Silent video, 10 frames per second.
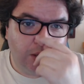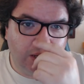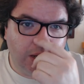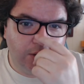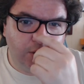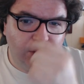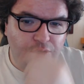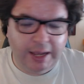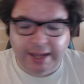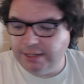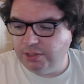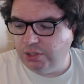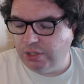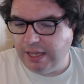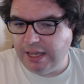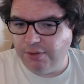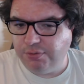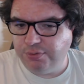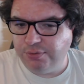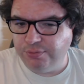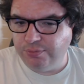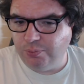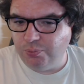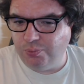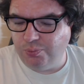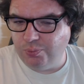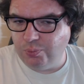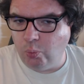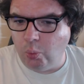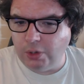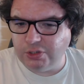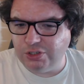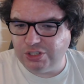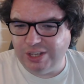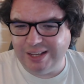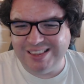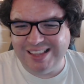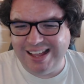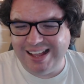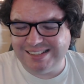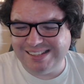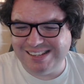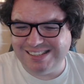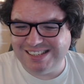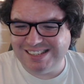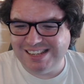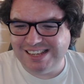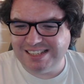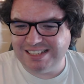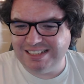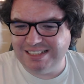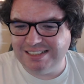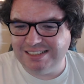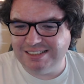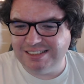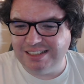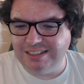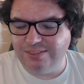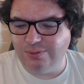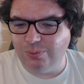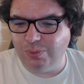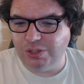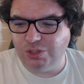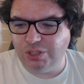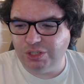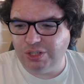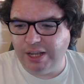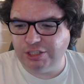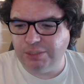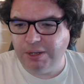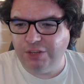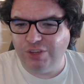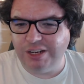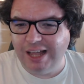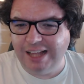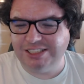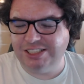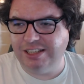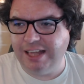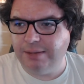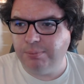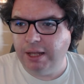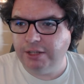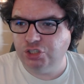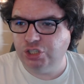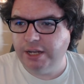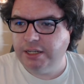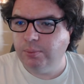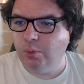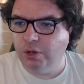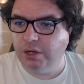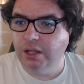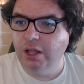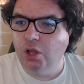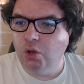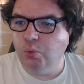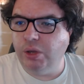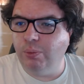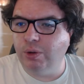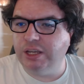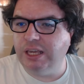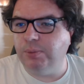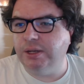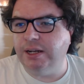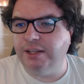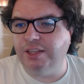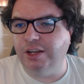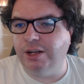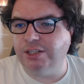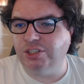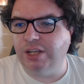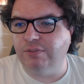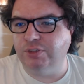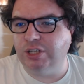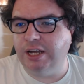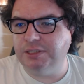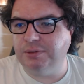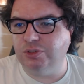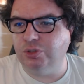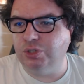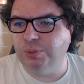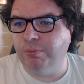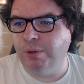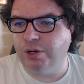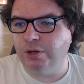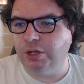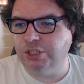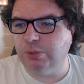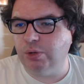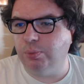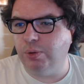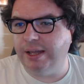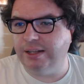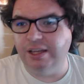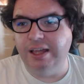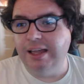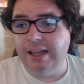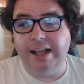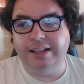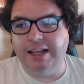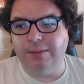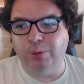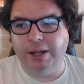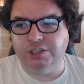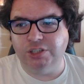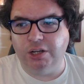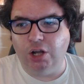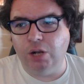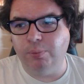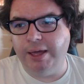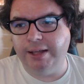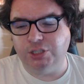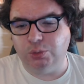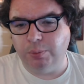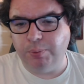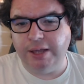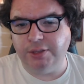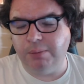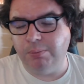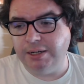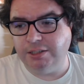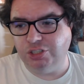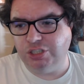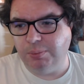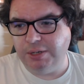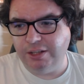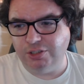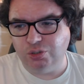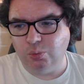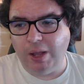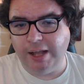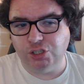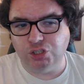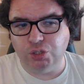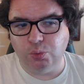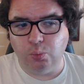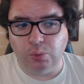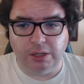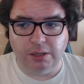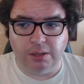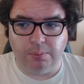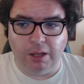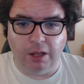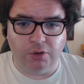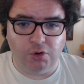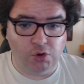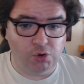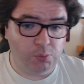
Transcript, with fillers: on the other hand, if Warner is like, eh, this this uh, this doesn't actually benefit us that much anymore. We were keeping it on there as an advertisement to, to promote our Crunchyroll brand, and that brand's not our brand, so we're paying that money to somebody else. So why should we bother?